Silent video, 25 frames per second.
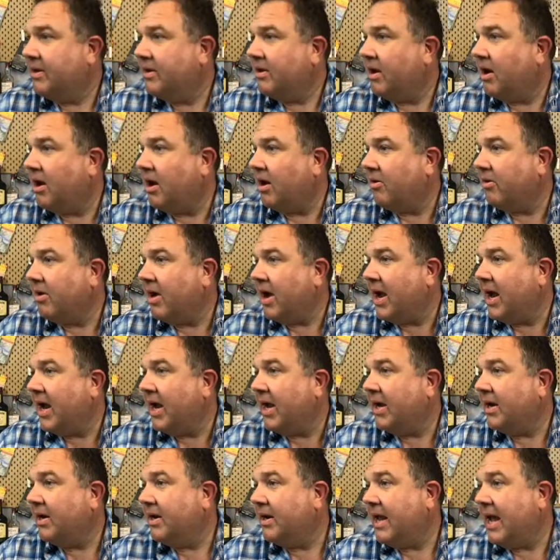All
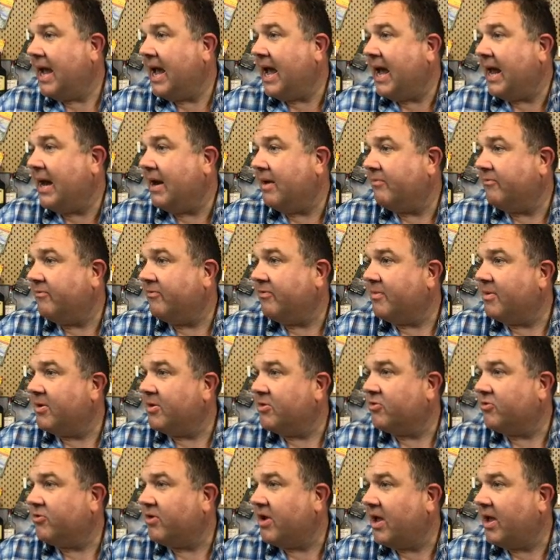right, Adam from
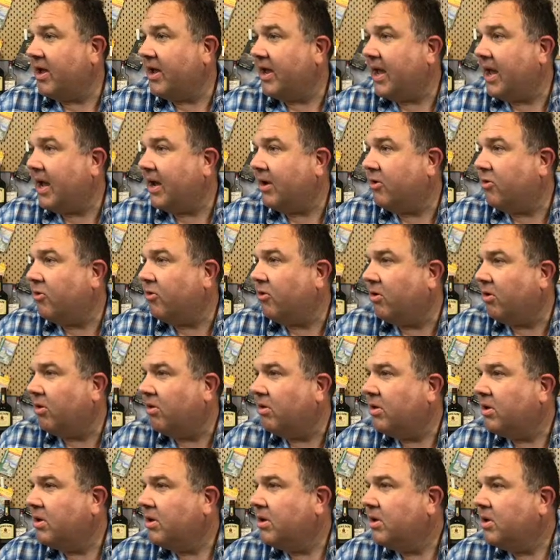Australia.
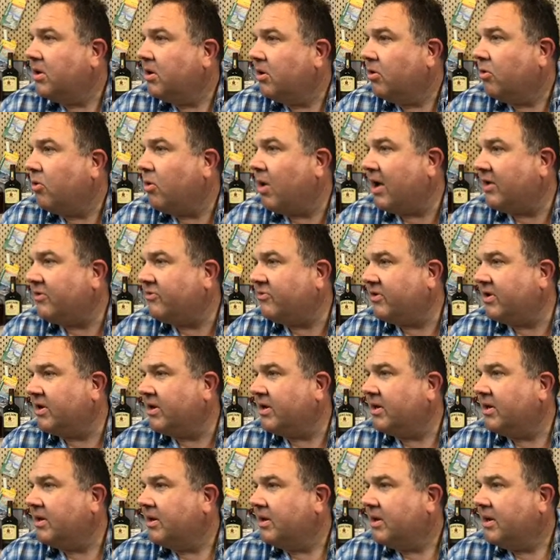Cool.
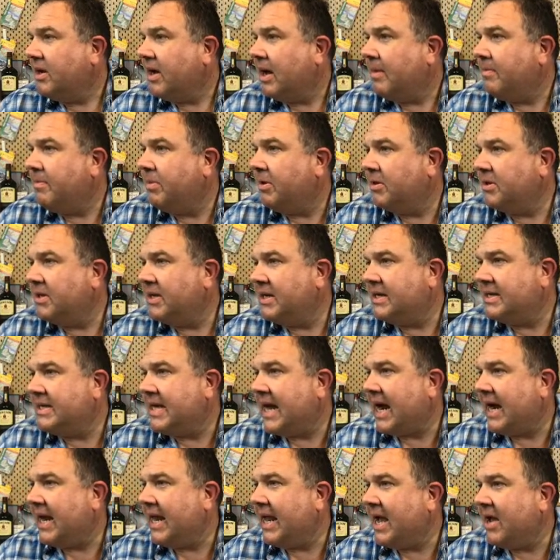Question. I'm building a
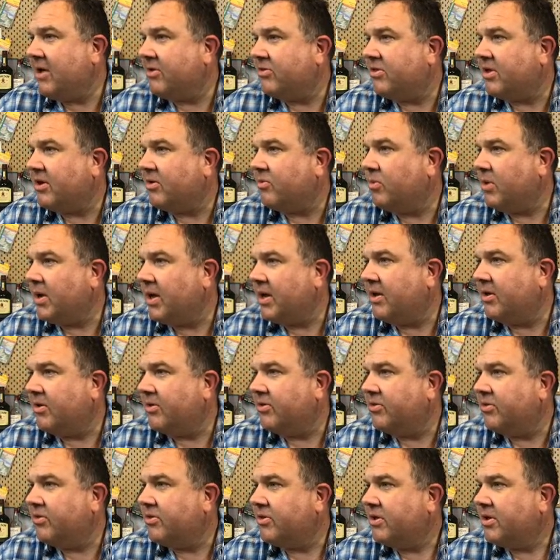tiny house on
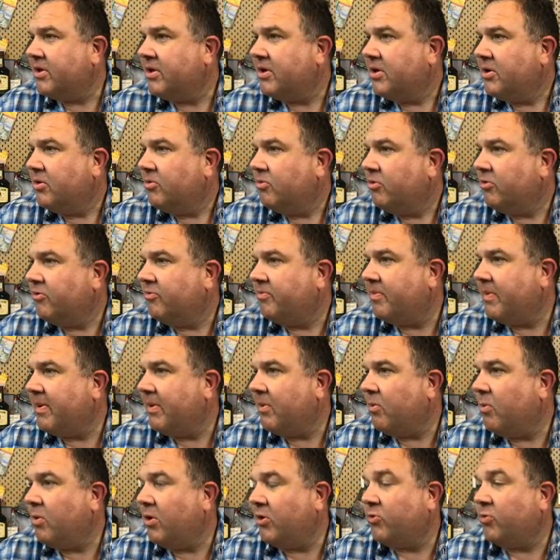wheels, which
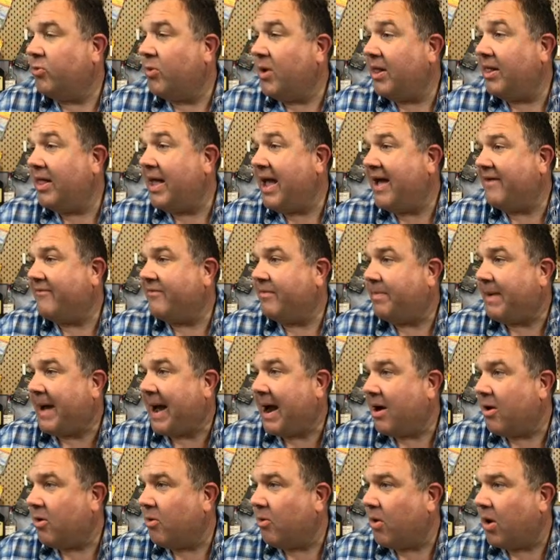will have a
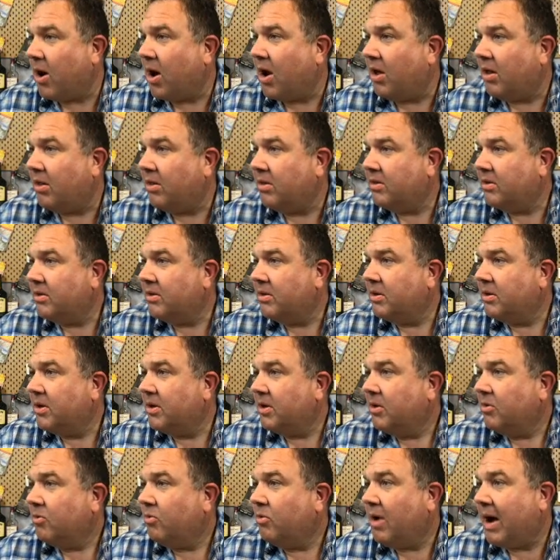power wall.
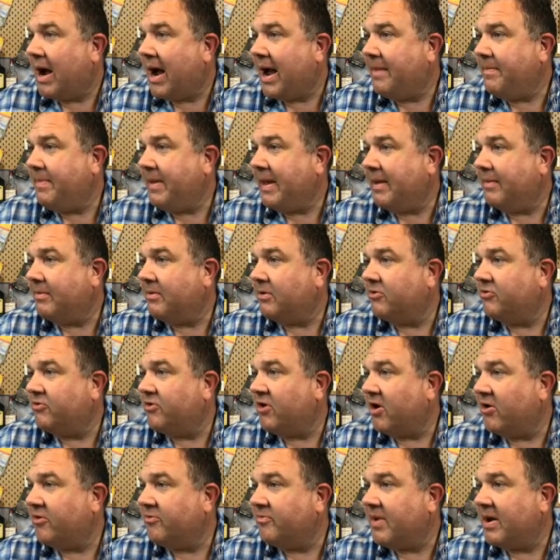Will I be able to
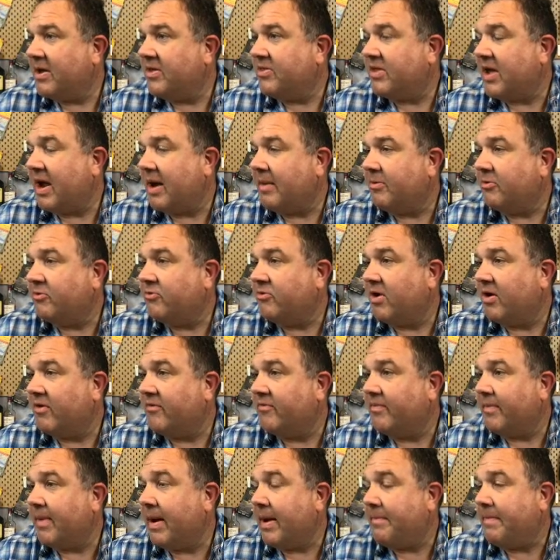charge my Cybertruck
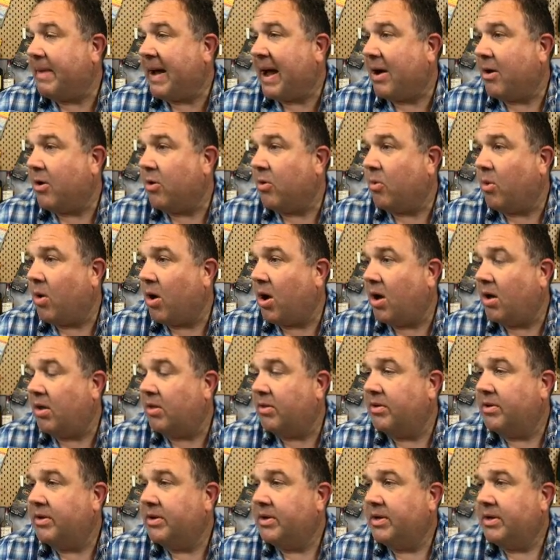from my power
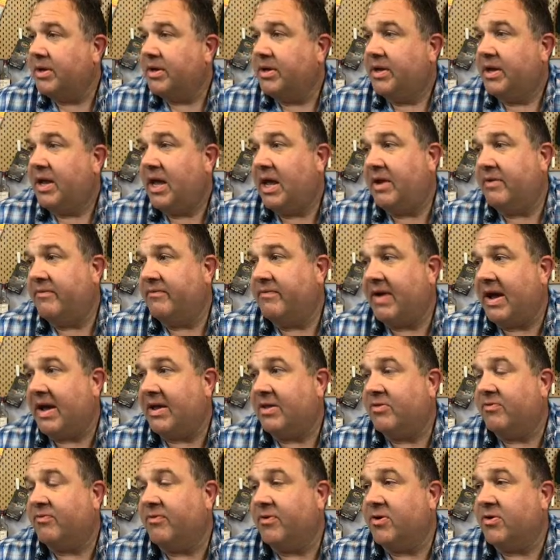wall and
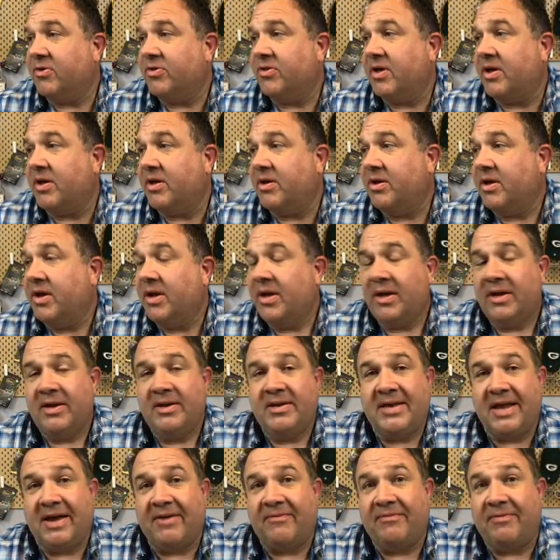vice versa?
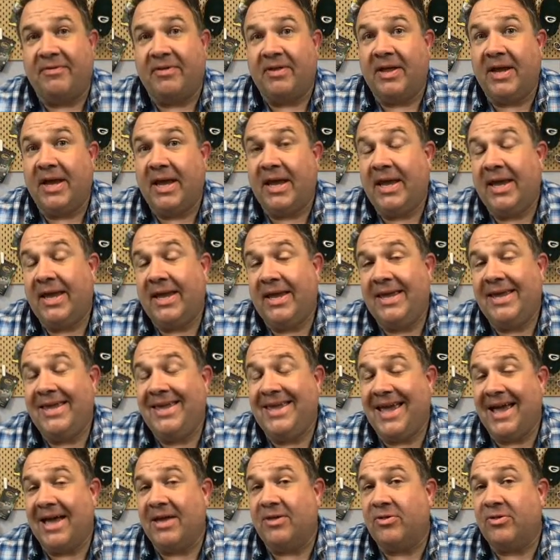Definitely
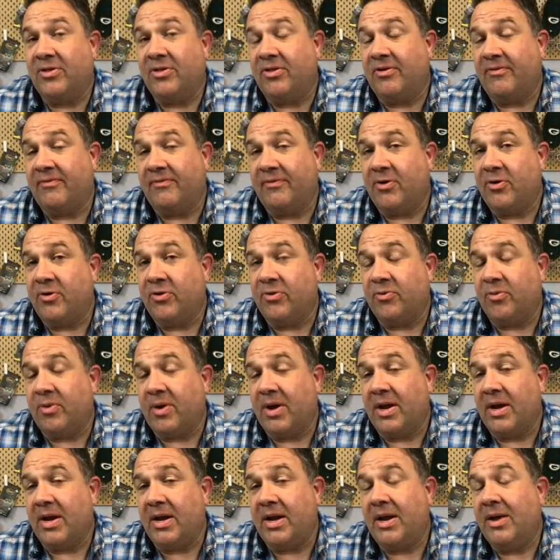yes to the first
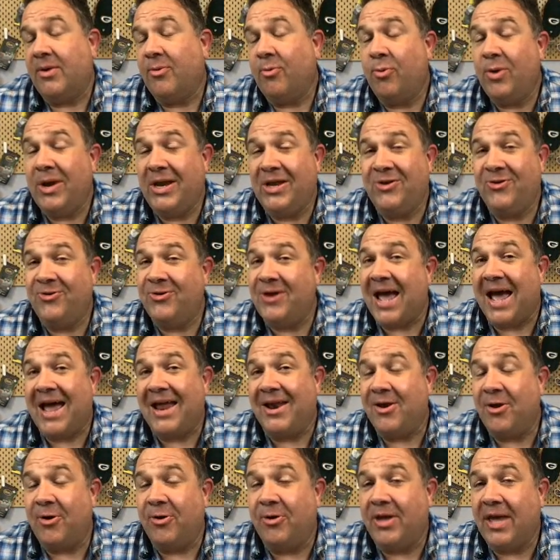one. We do not
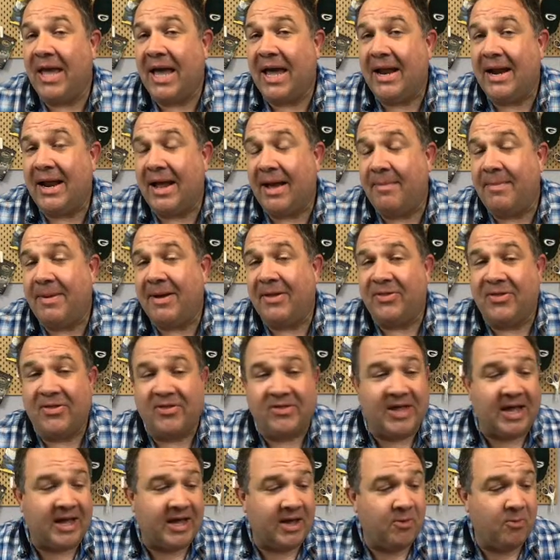know yet about the
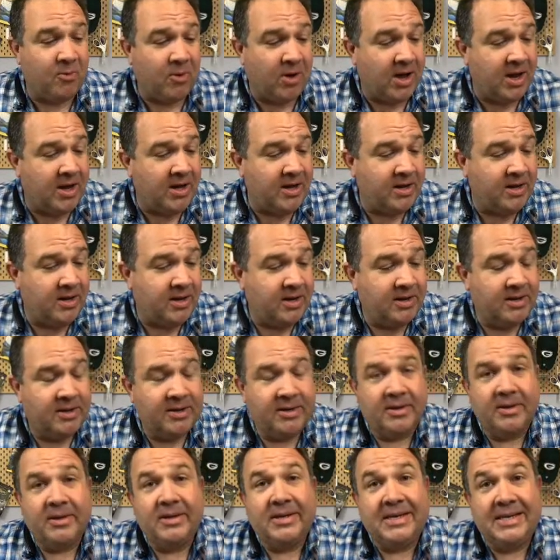second one.
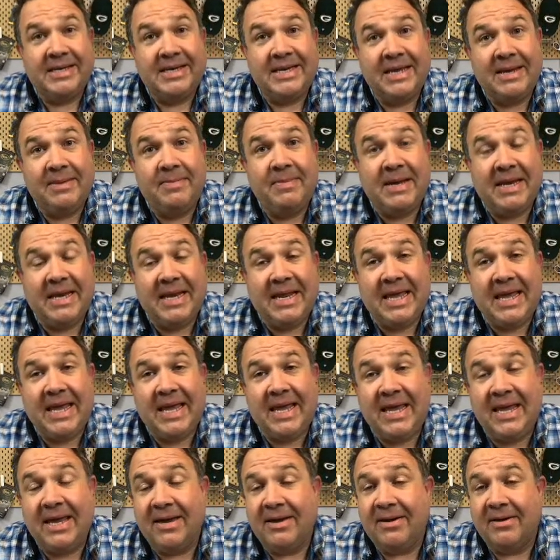
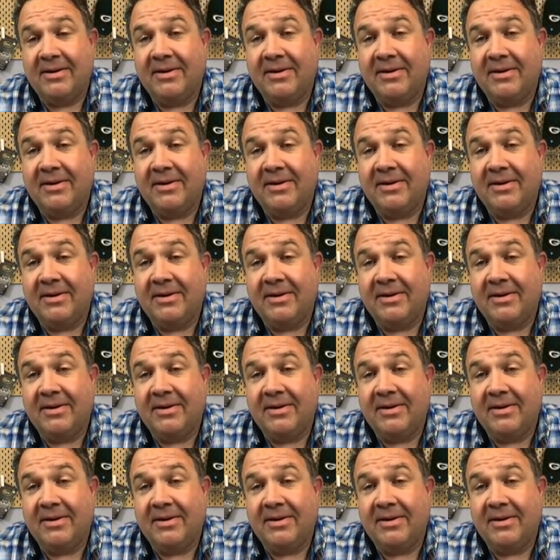TBD.